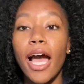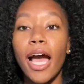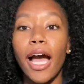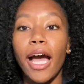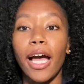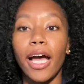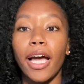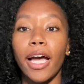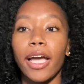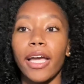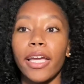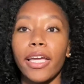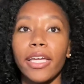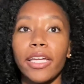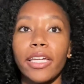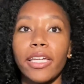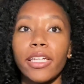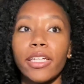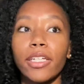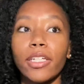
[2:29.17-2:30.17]

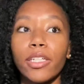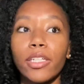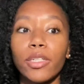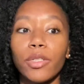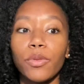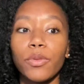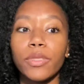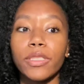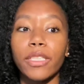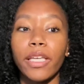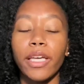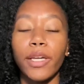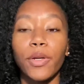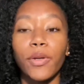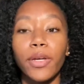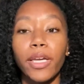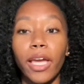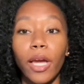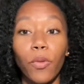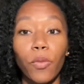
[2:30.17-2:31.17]
I was like,
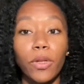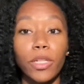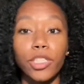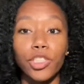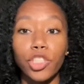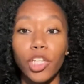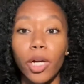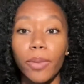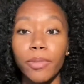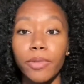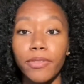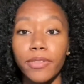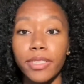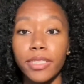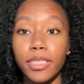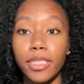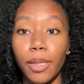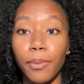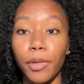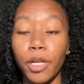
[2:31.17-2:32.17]
okay, I want a job over the
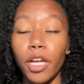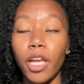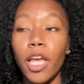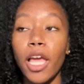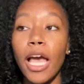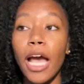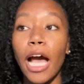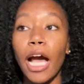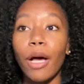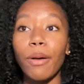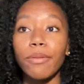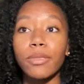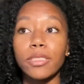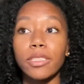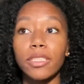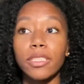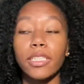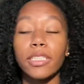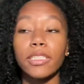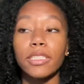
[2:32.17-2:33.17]
summer. I was
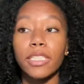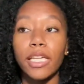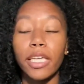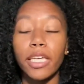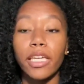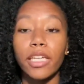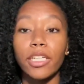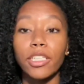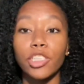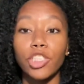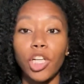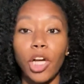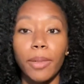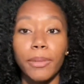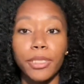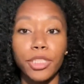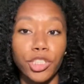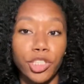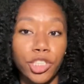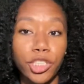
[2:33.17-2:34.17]
looking to get a job
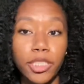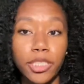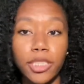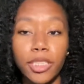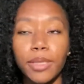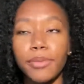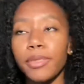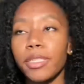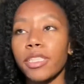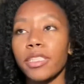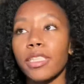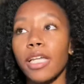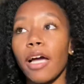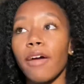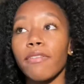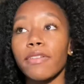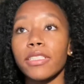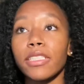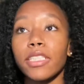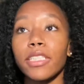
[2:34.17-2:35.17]
in Jersey because
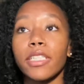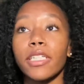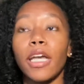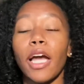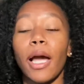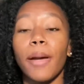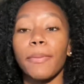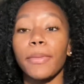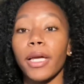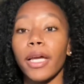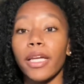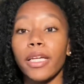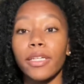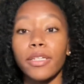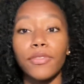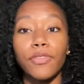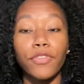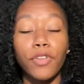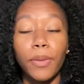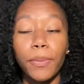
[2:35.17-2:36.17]
obviously I'm not
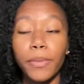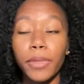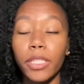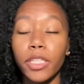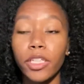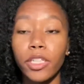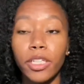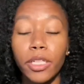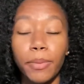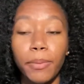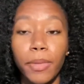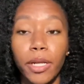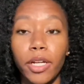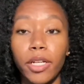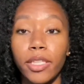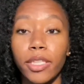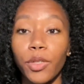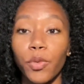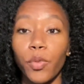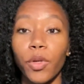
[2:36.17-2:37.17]
from here in
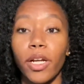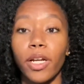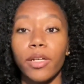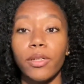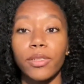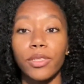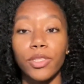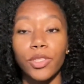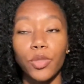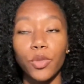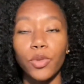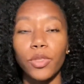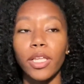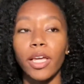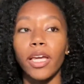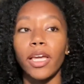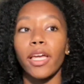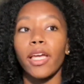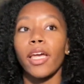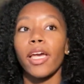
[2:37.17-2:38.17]
Maryland where I go to school at.